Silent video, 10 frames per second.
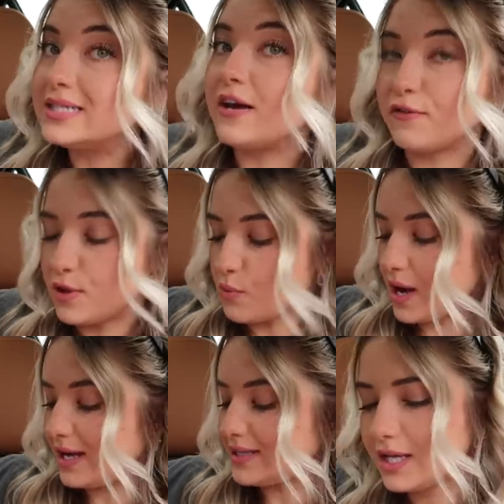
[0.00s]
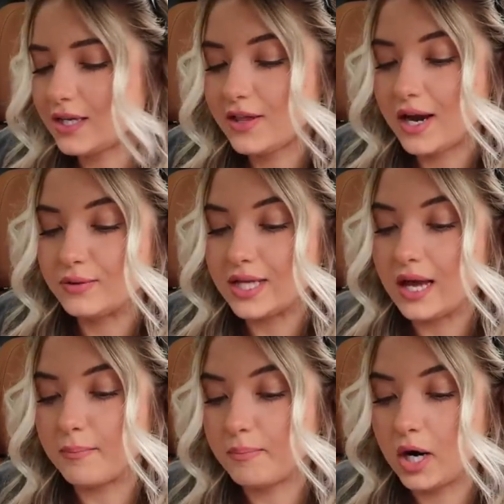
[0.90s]
I definitely was. Not that I was
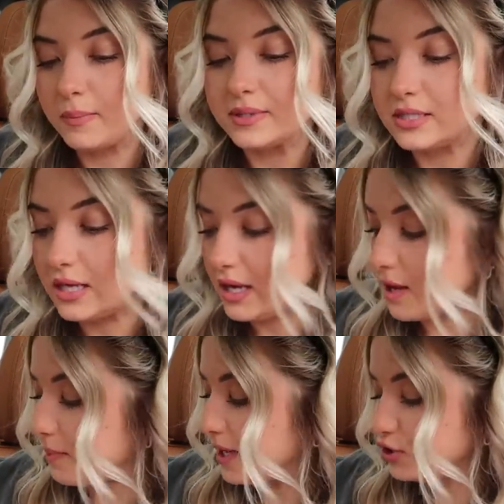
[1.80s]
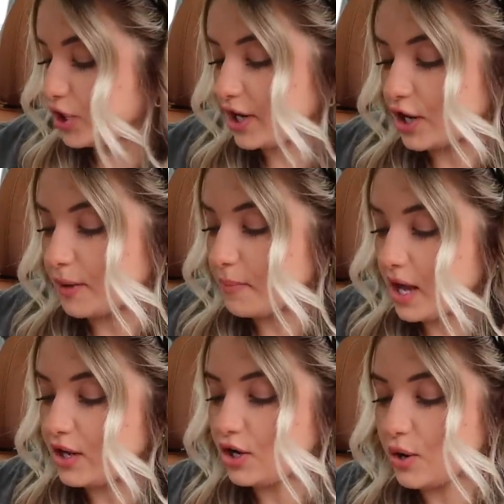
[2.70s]
like purposely a big drinker,
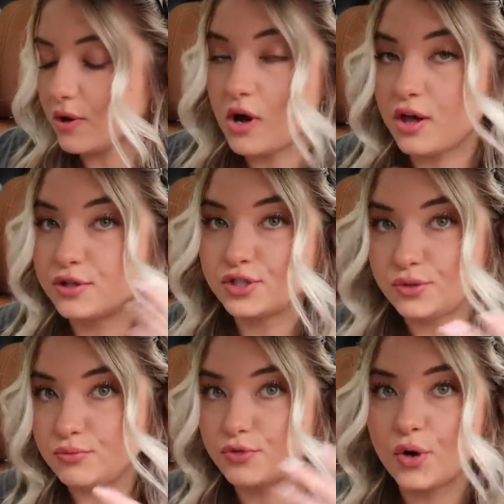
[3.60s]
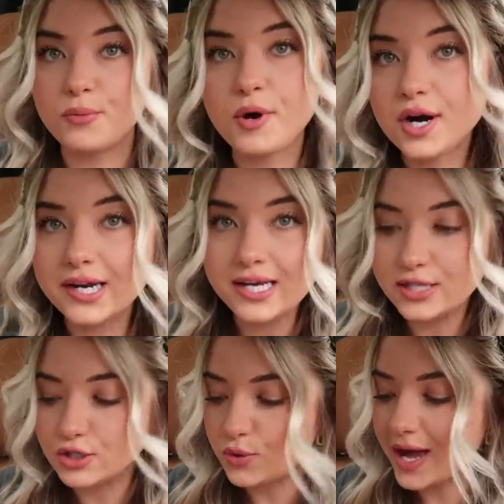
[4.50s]
but you know, in college you go to
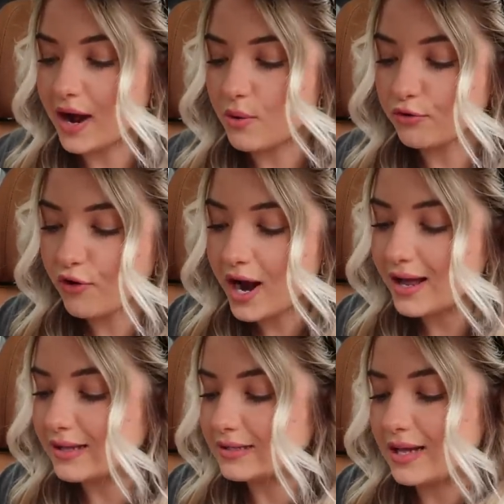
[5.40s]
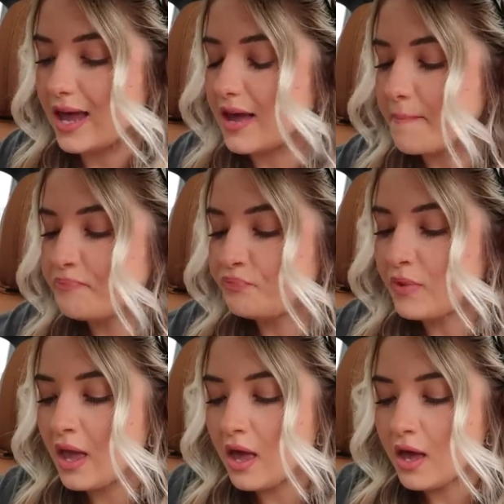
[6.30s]
parties, you hang out with friends, like
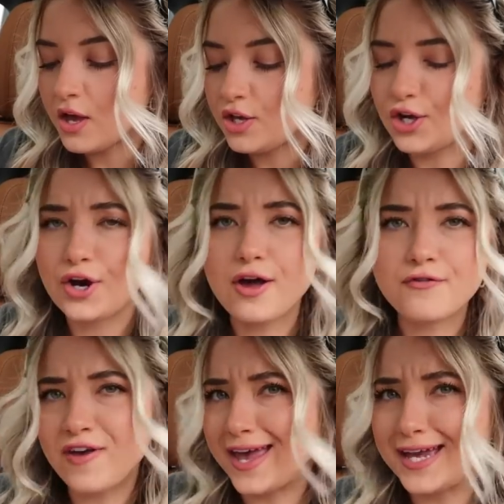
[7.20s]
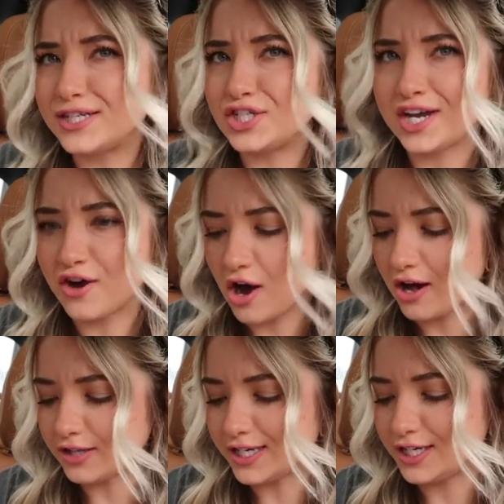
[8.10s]
you're of age in
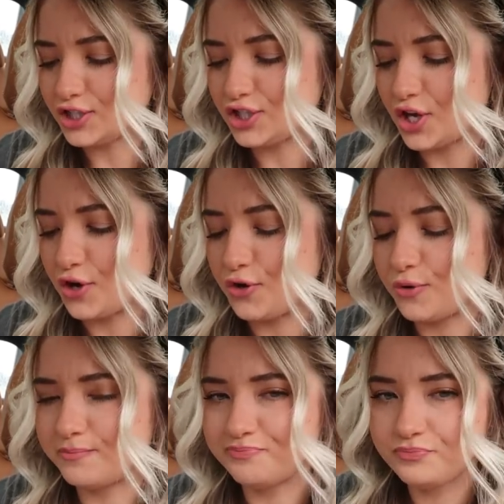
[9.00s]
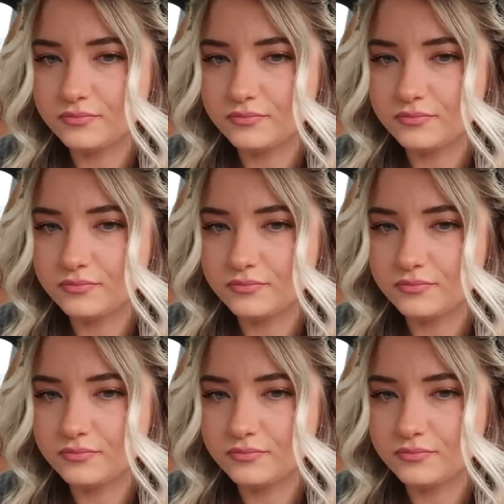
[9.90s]
college. So